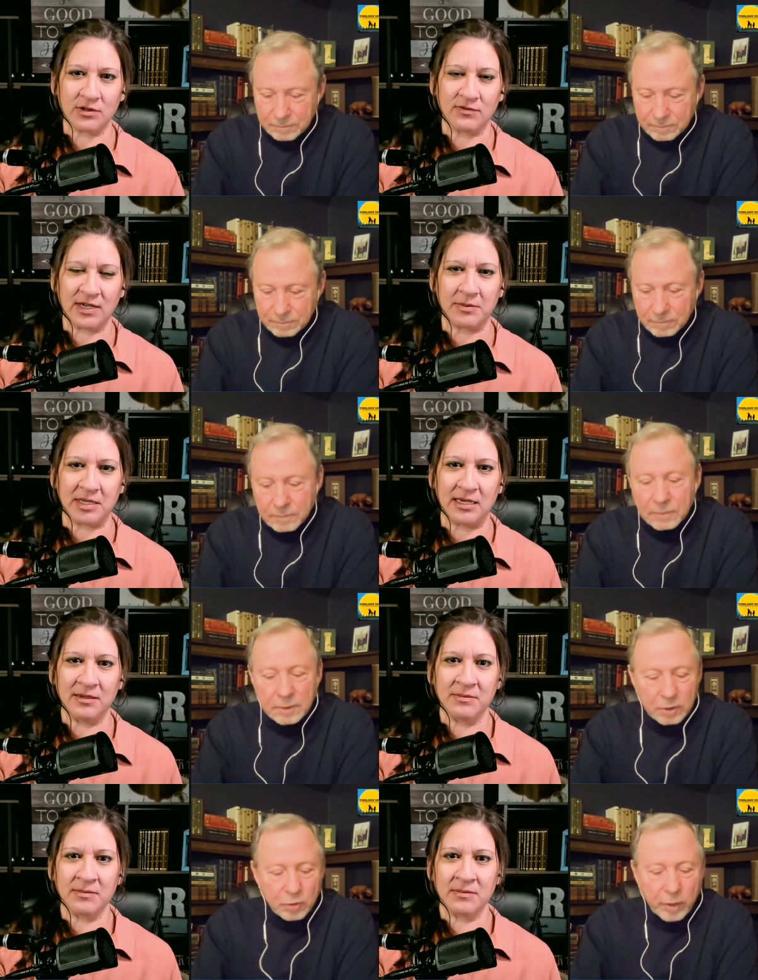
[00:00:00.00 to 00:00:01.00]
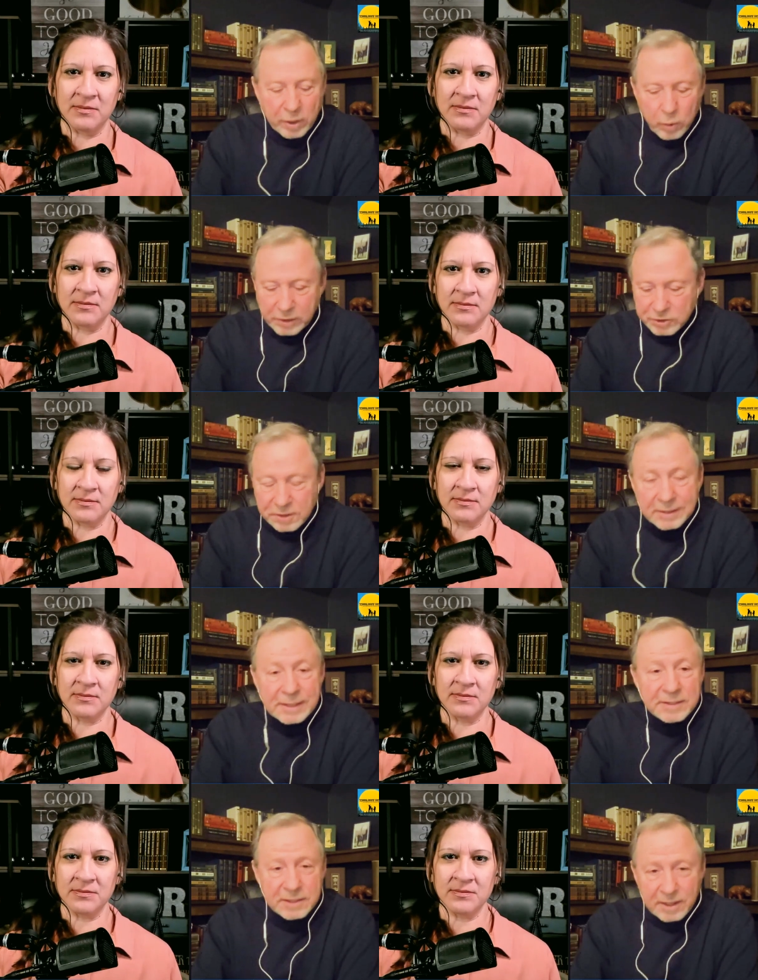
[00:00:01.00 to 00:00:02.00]
Speaker 1: for the family?
Speaker 2: Great question.
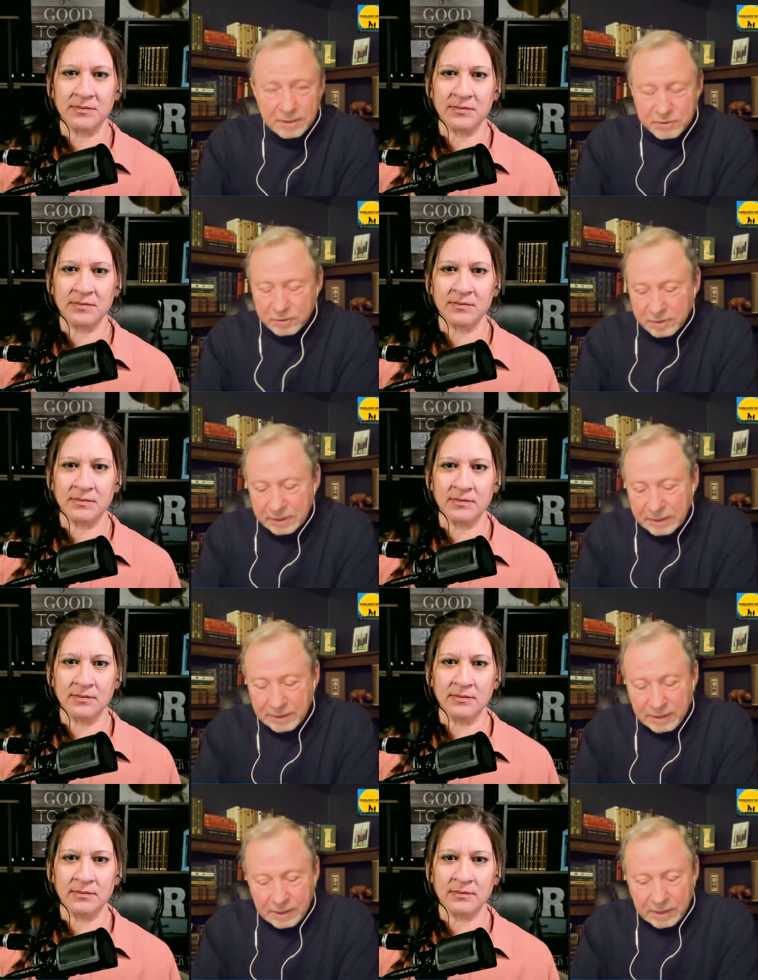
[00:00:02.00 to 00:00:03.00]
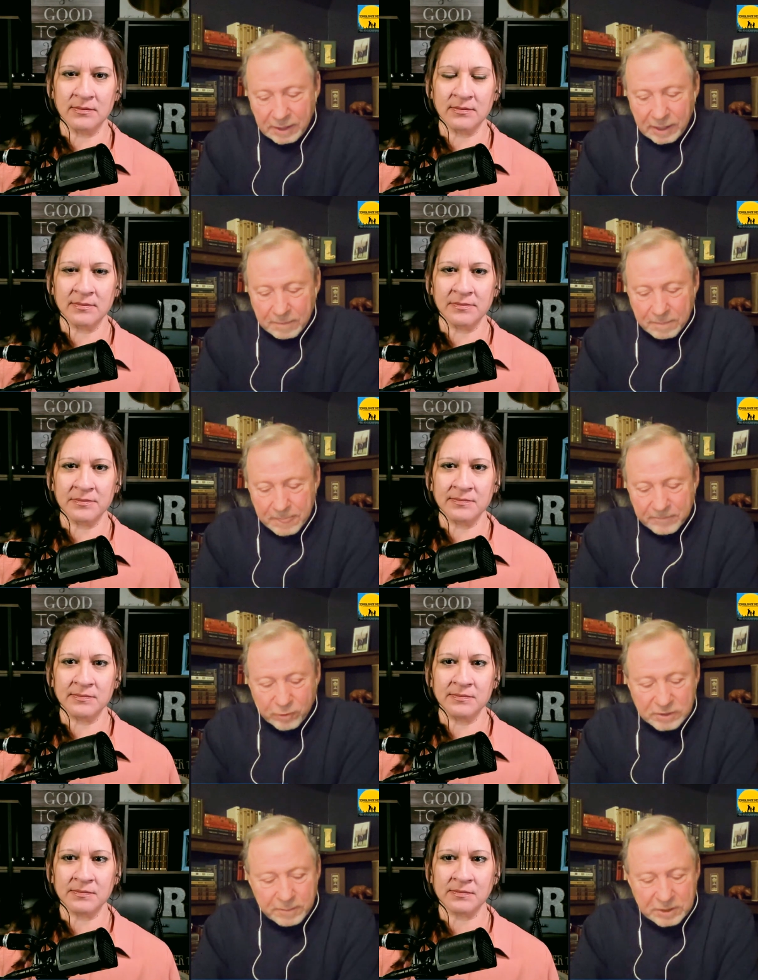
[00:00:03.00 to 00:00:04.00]
Easy answer. Um,
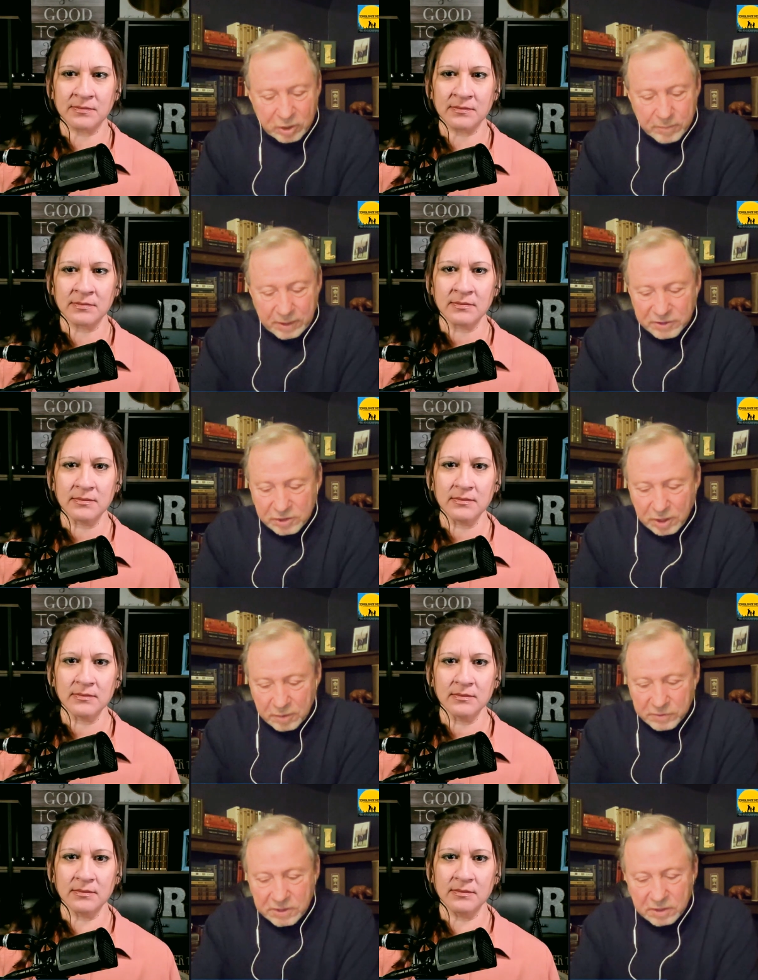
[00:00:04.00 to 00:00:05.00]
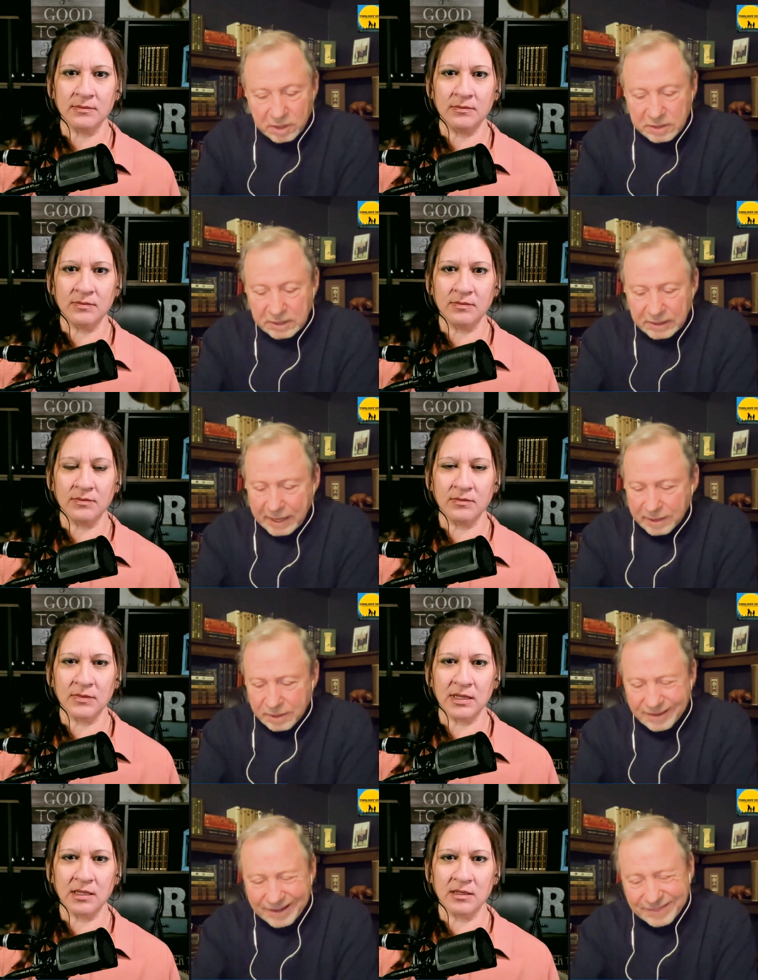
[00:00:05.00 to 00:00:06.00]
first, I'm going to tell you about a study that was conducted in
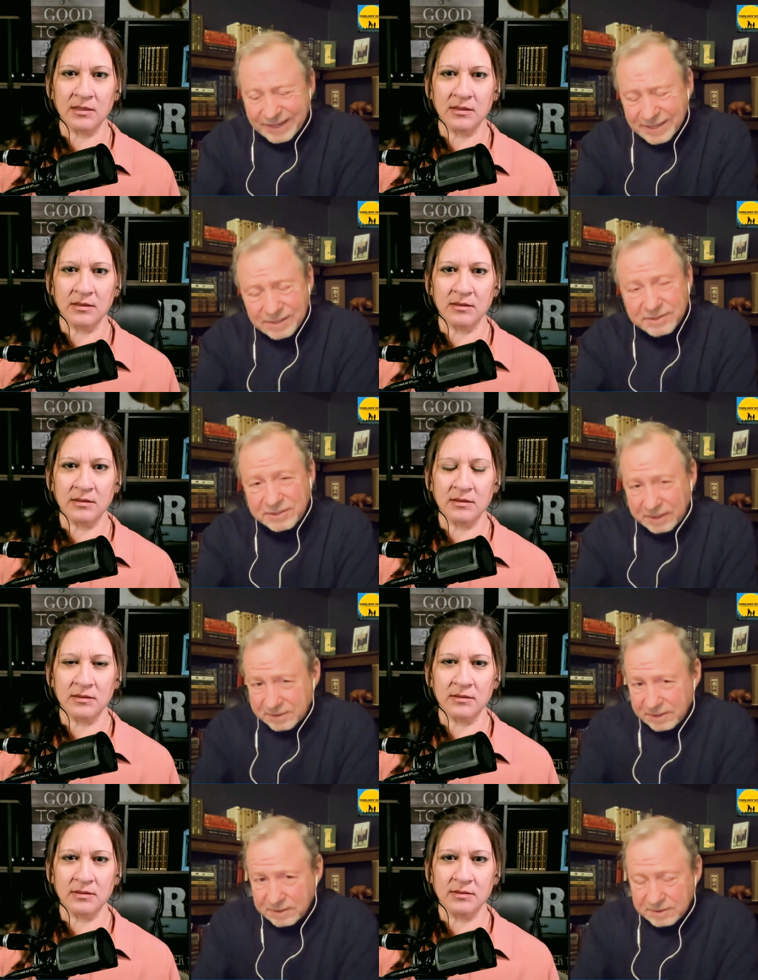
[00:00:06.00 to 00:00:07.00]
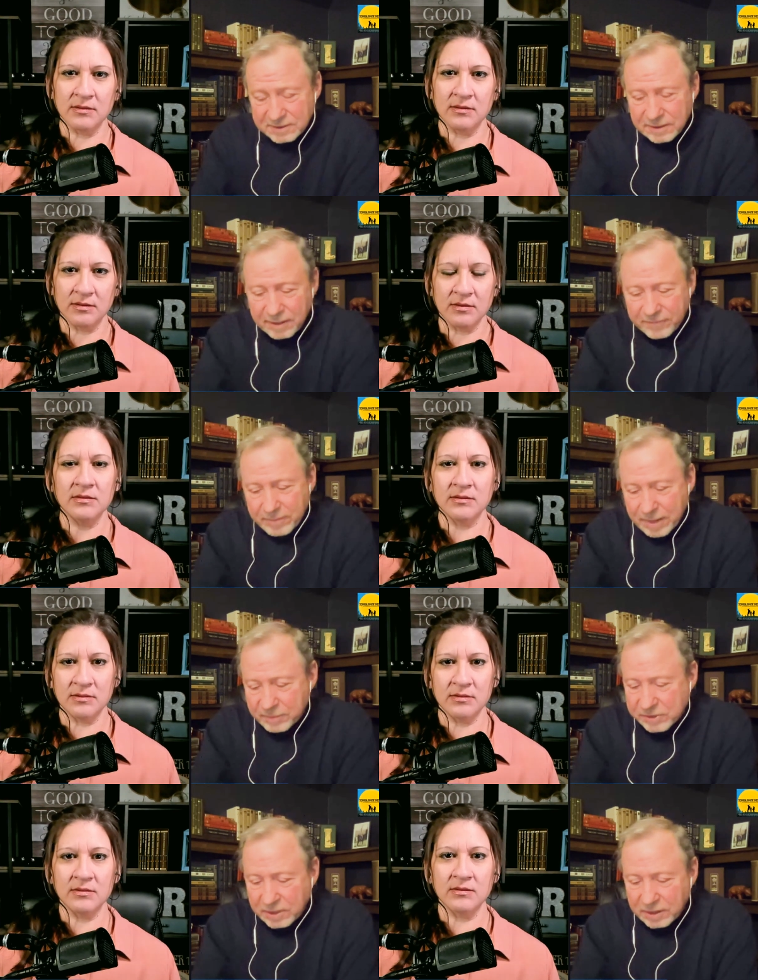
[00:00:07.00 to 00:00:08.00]
Canada. I think in the '60s, if I'm
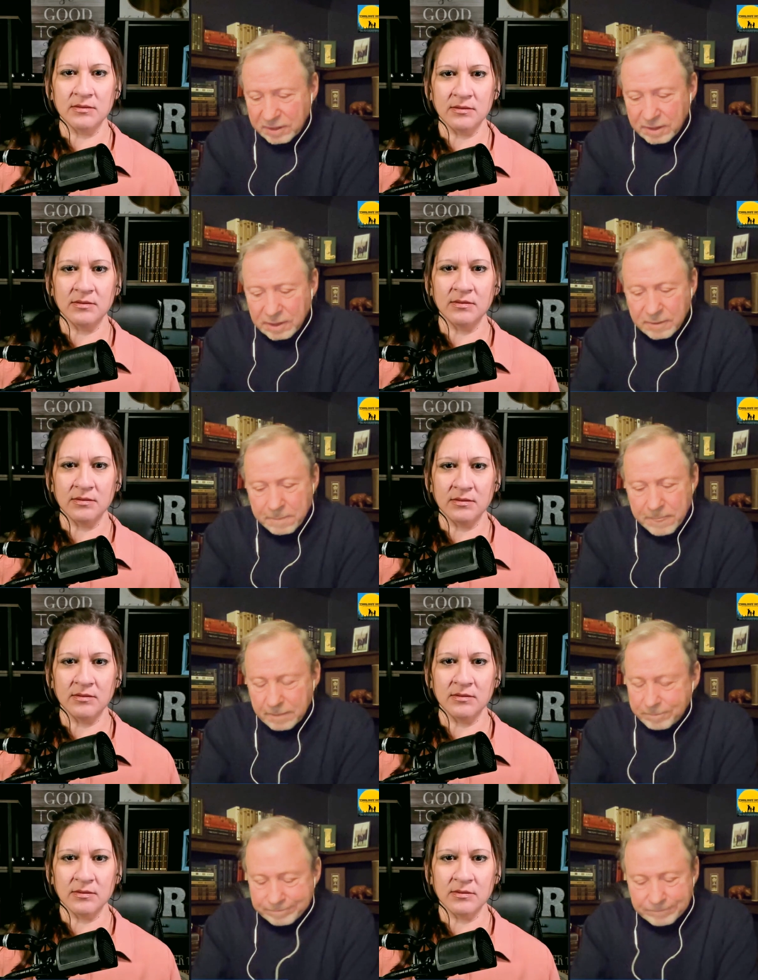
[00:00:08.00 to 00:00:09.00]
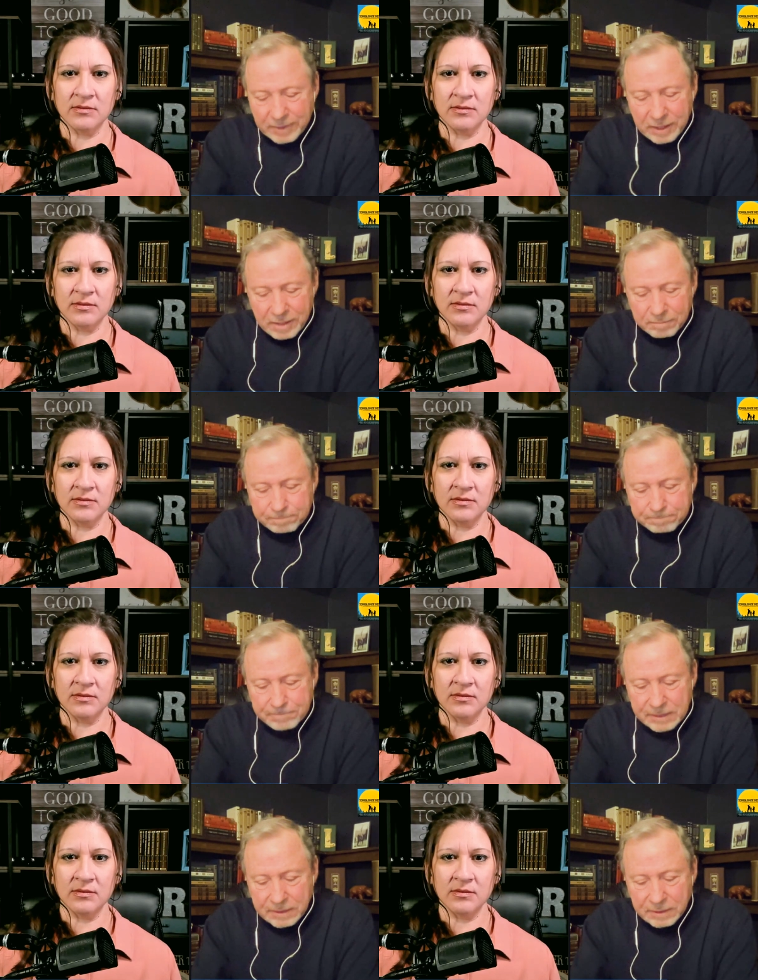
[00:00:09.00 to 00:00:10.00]
not mistaken, um,
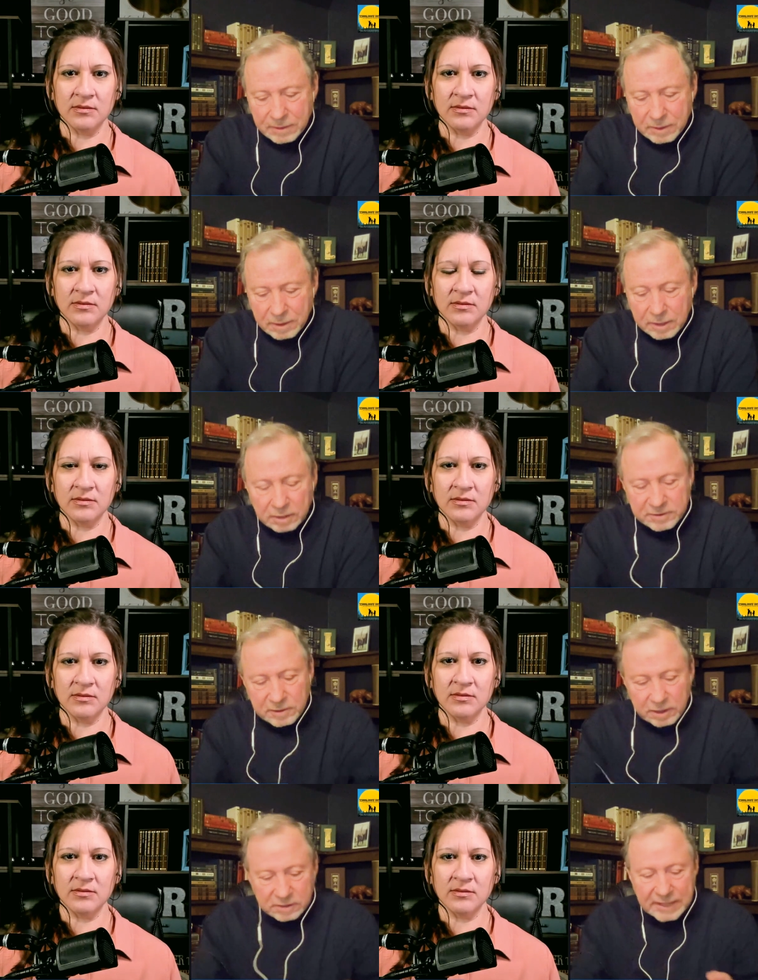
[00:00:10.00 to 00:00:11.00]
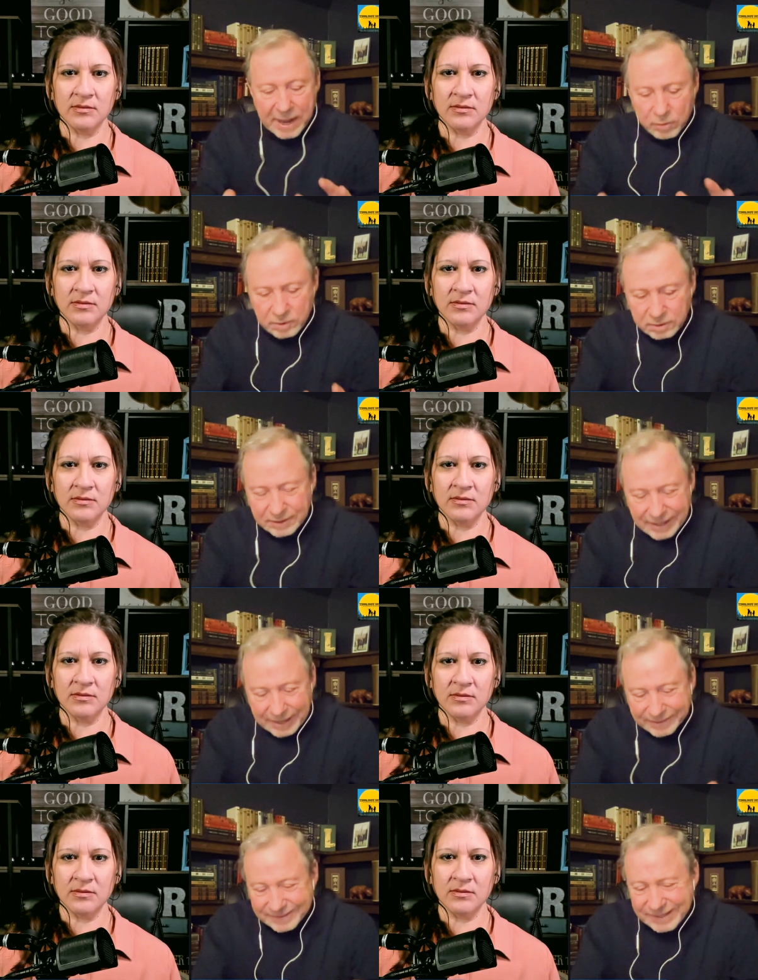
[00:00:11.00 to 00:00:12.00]
a little little town.
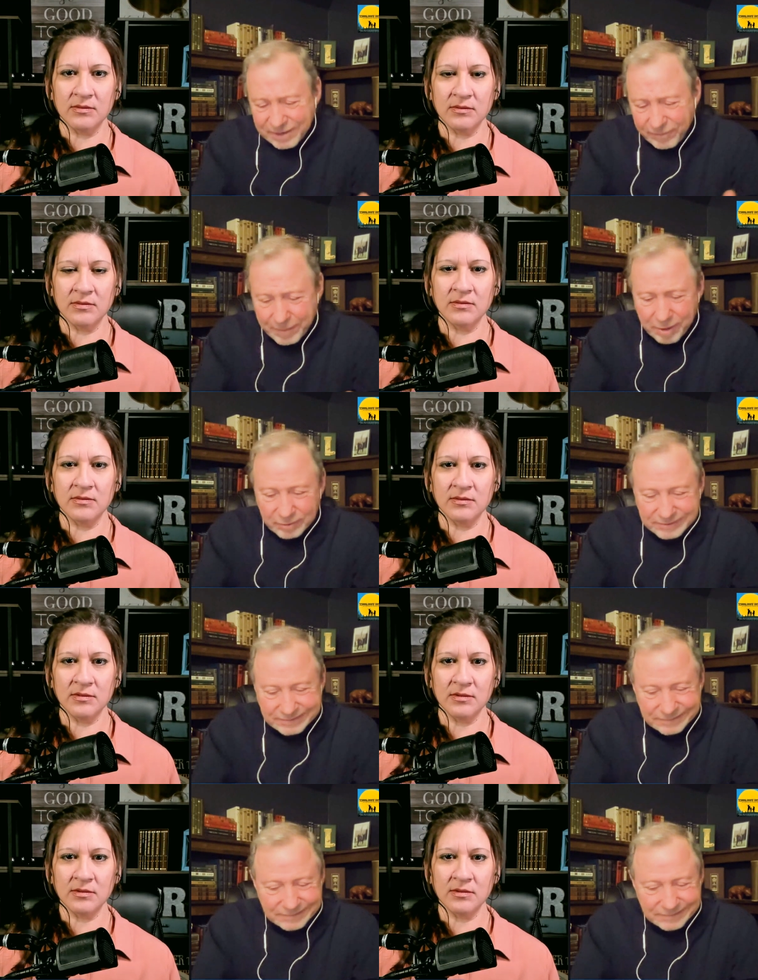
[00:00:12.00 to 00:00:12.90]
I think of about